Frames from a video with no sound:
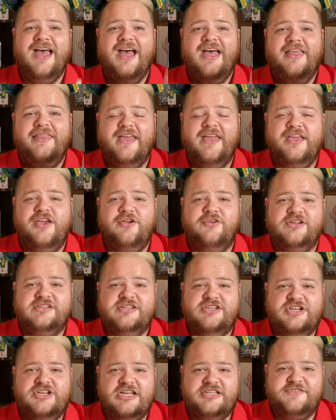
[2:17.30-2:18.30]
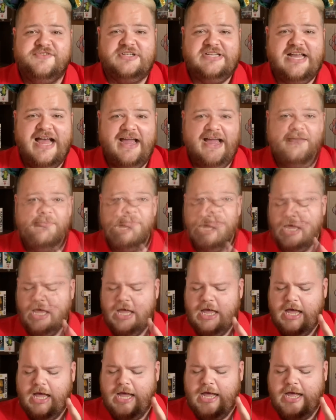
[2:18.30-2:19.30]
Thank you, Disney Jess, for tagging me.
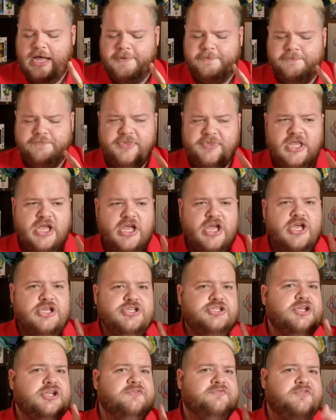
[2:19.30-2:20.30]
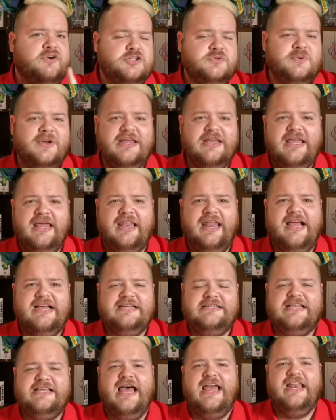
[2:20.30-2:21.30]
Um, so the first one, again, like I
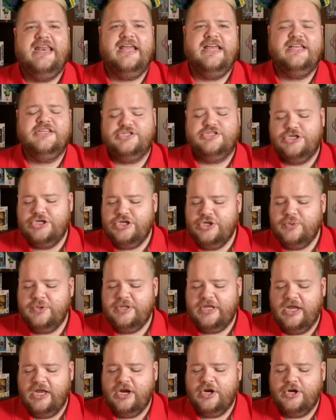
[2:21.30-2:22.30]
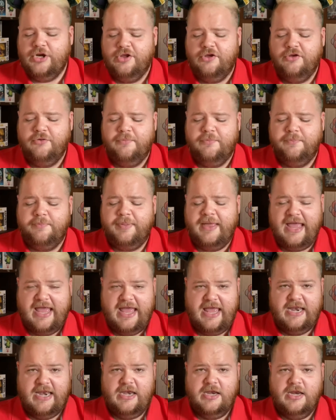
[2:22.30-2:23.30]
said, is New Year, New
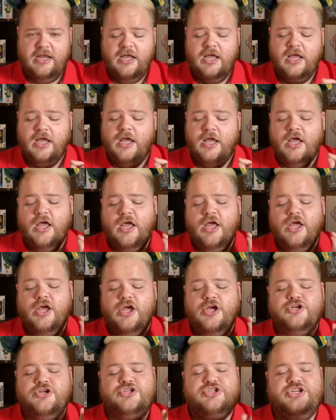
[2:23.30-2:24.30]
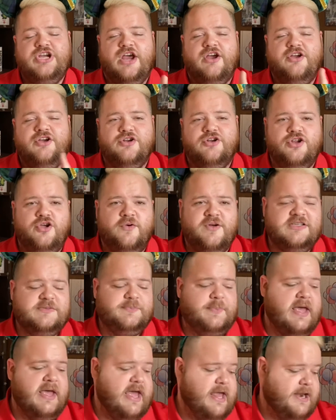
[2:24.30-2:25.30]
Pen. Share your newest
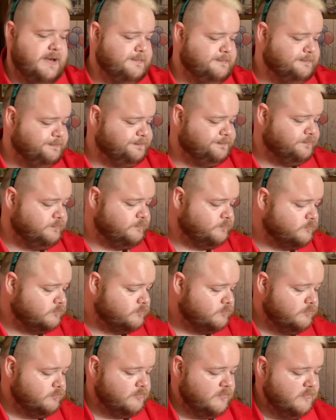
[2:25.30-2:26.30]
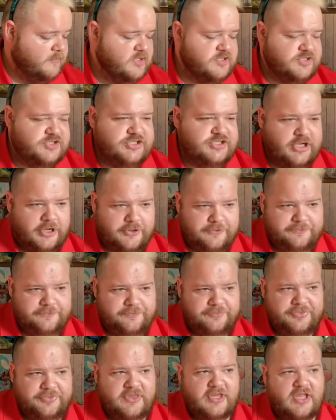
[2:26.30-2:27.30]
pen. So,
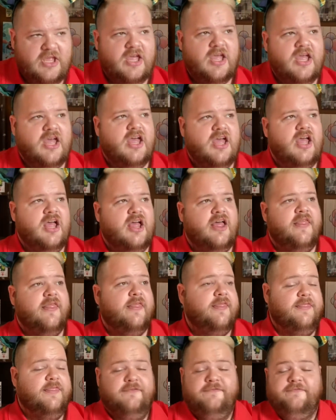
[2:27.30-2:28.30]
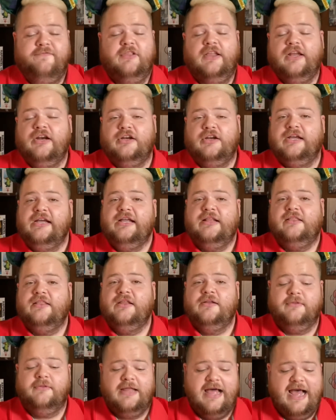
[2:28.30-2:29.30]
the, literally, the
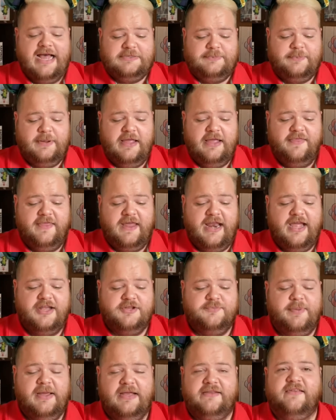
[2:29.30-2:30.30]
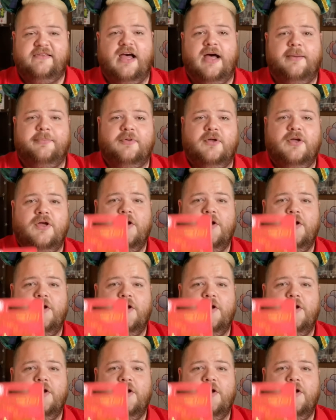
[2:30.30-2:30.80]
last pen that I picked up